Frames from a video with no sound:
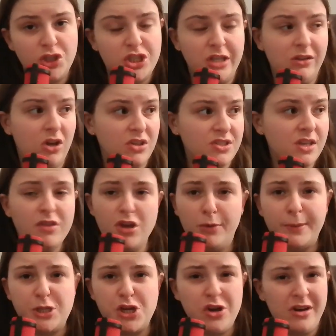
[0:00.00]
and she lost the
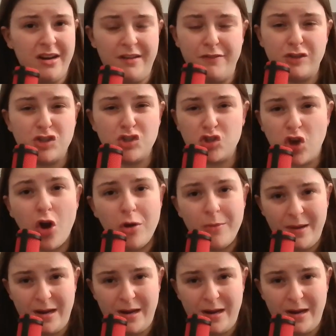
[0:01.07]
opportunity for so